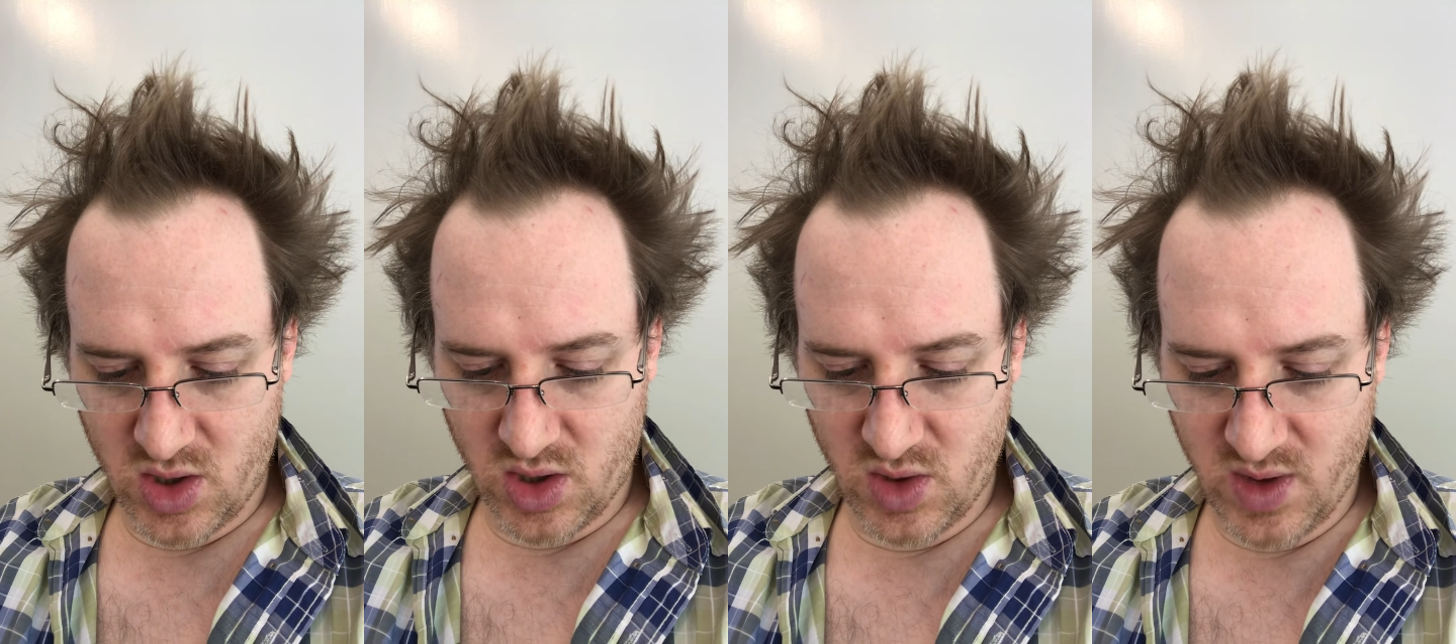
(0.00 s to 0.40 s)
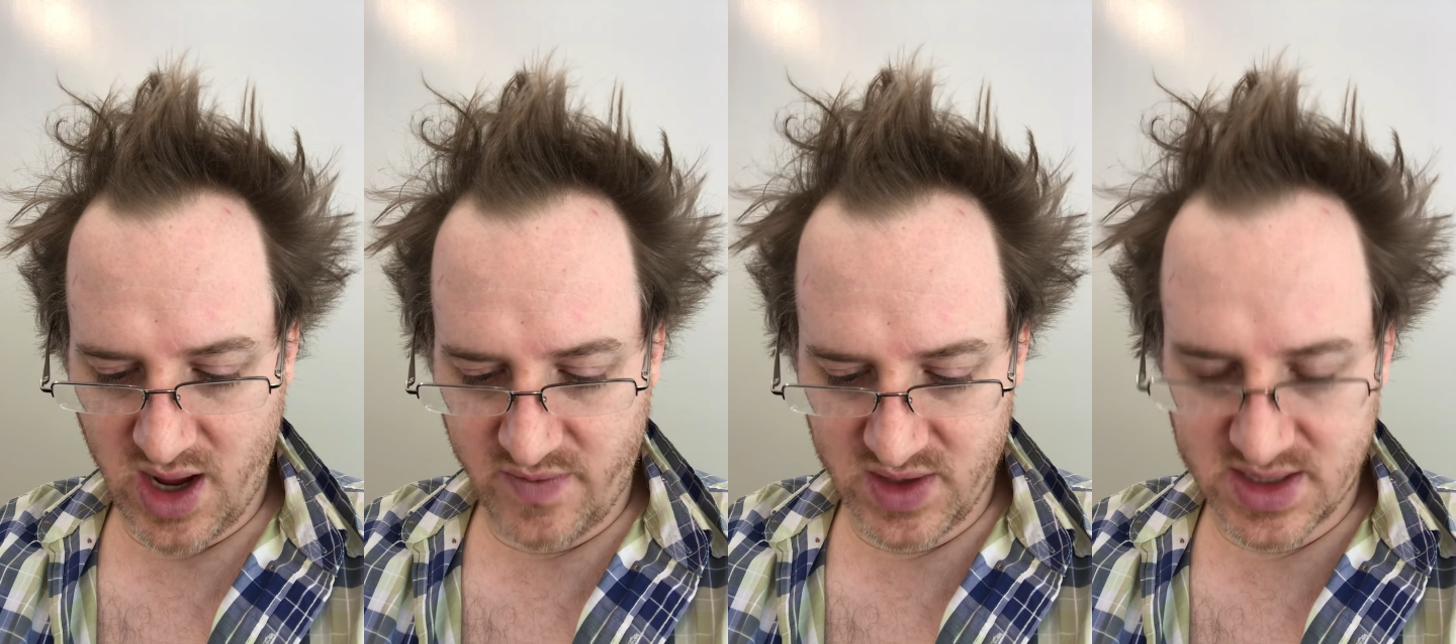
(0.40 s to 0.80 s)
you
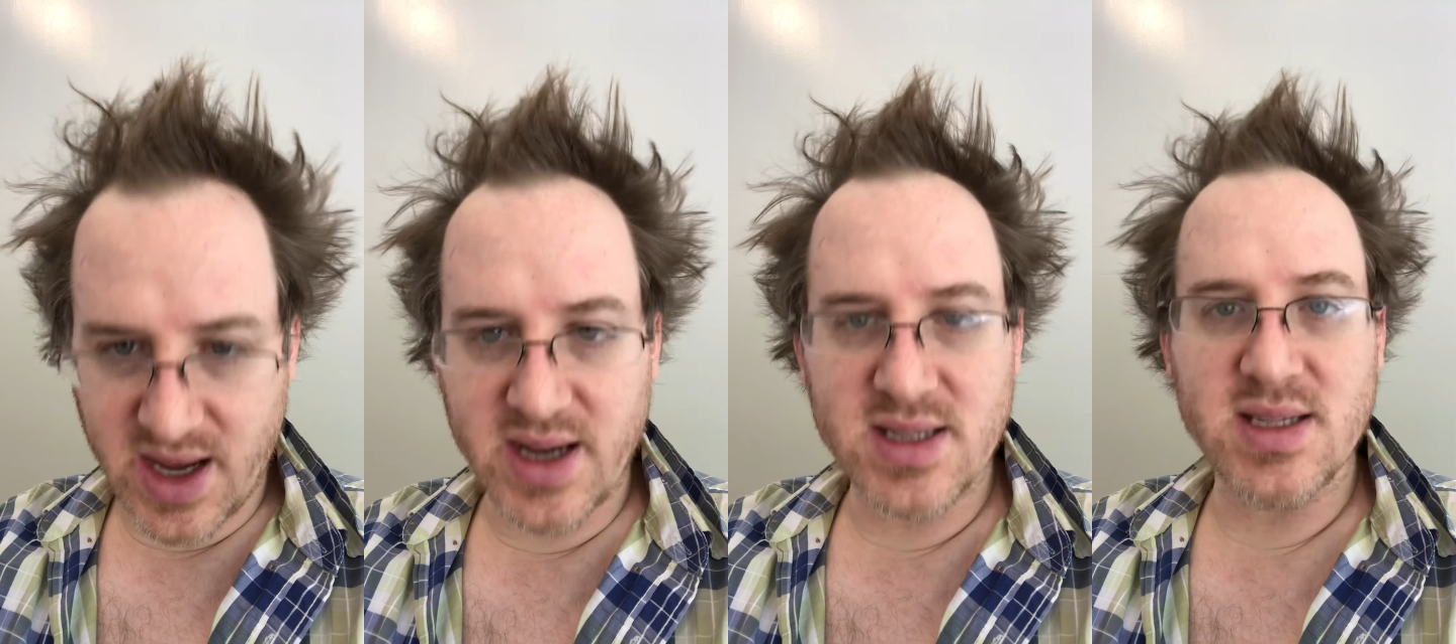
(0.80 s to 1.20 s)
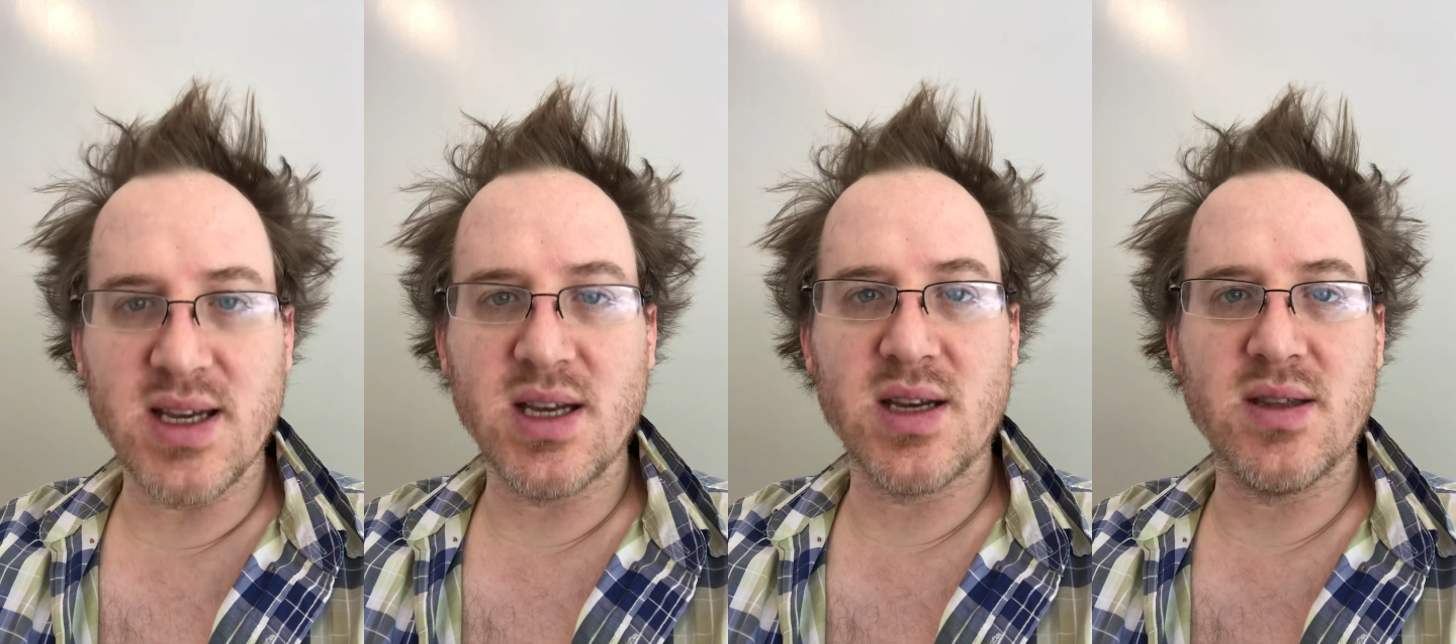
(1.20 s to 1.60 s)
have this
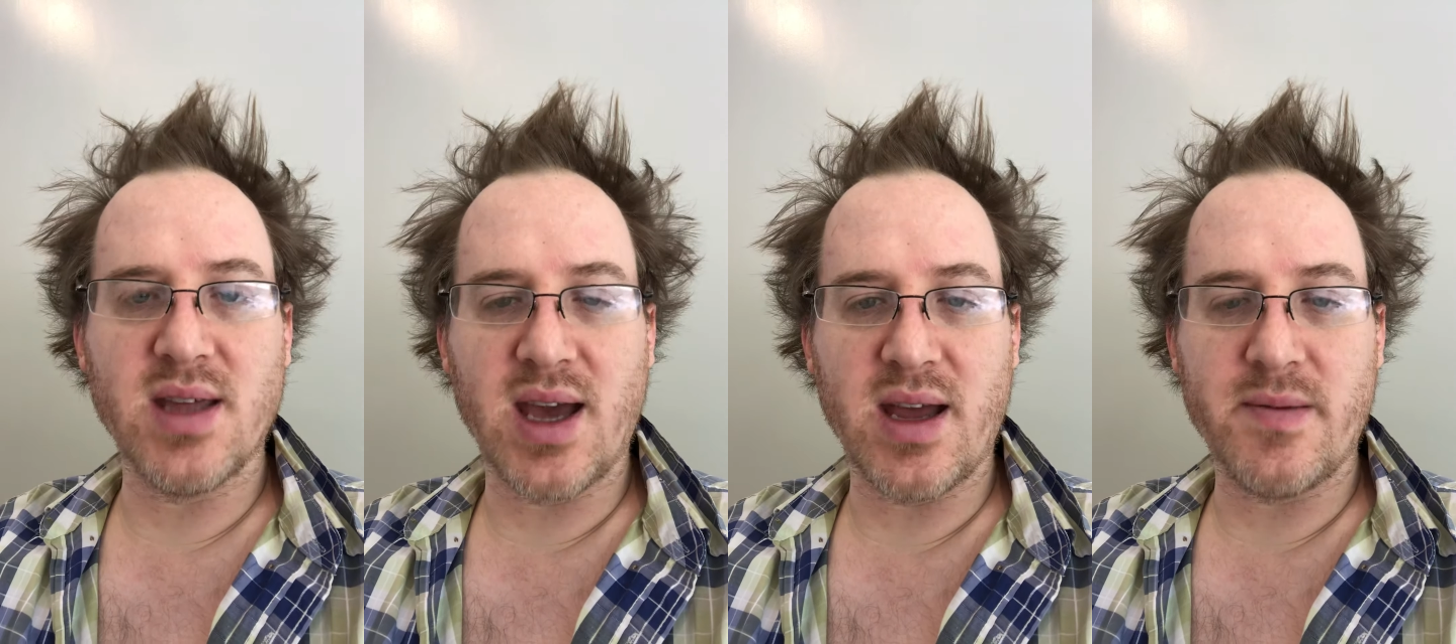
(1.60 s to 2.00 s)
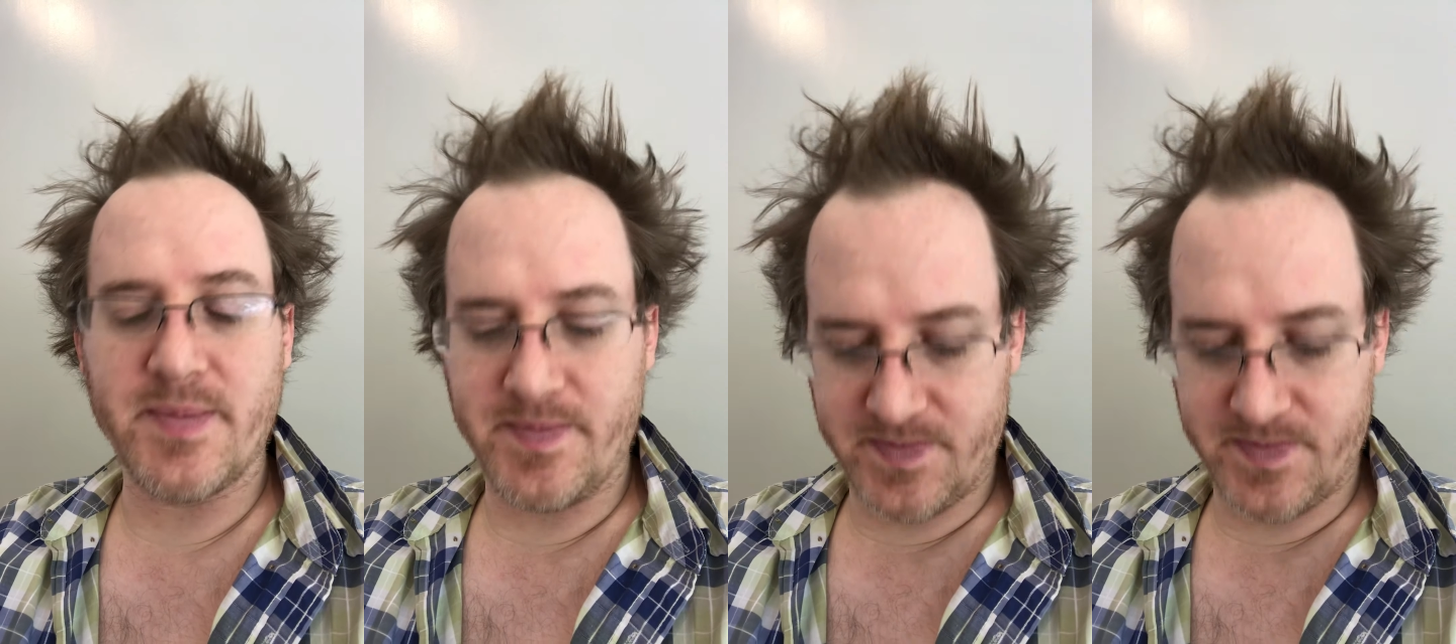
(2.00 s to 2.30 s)
idea that